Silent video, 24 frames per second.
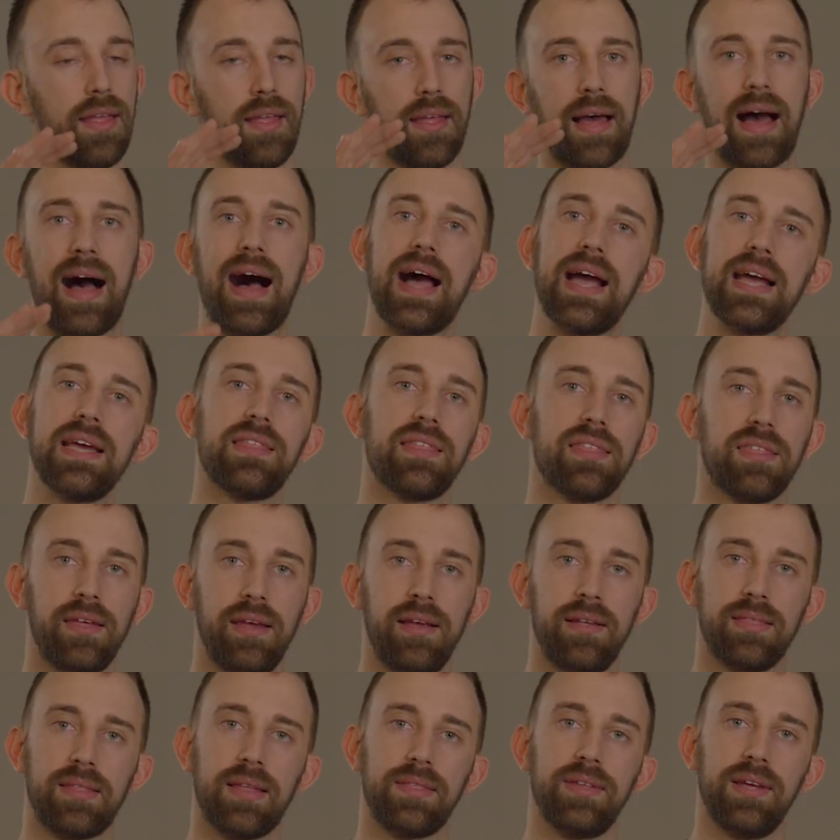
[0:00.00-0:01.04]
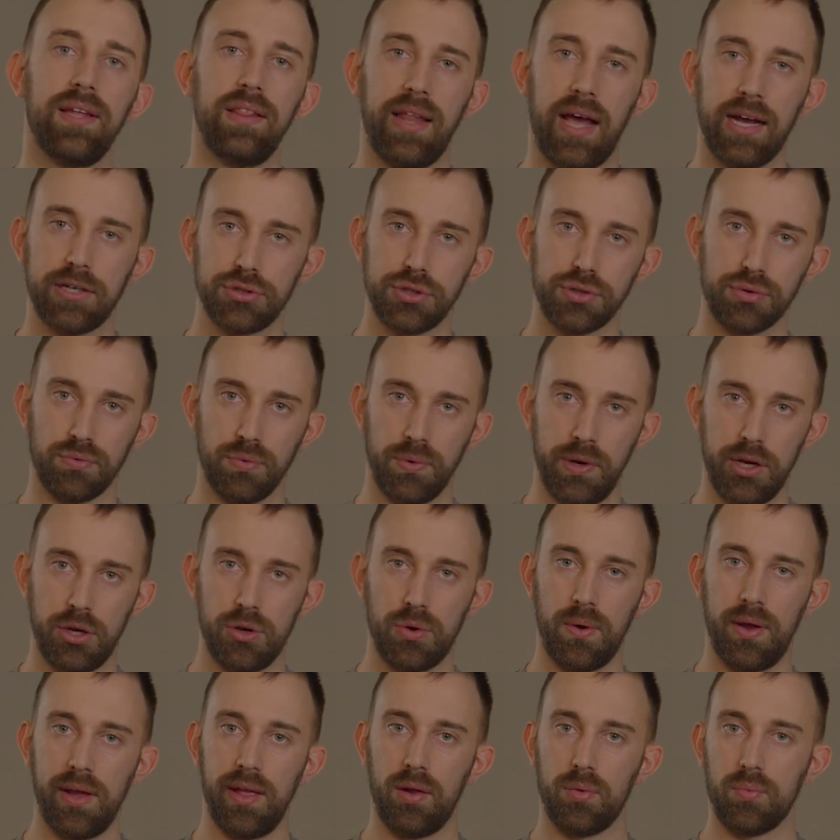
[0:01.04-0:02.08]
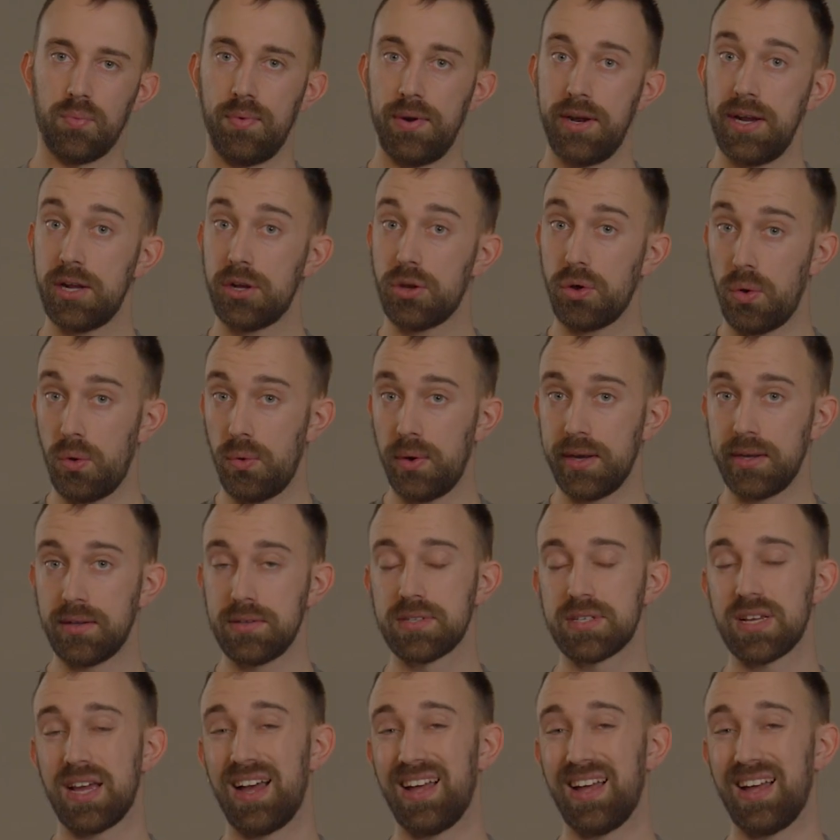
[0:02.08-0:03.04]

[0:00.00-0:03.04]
I think that the electric recoil recoils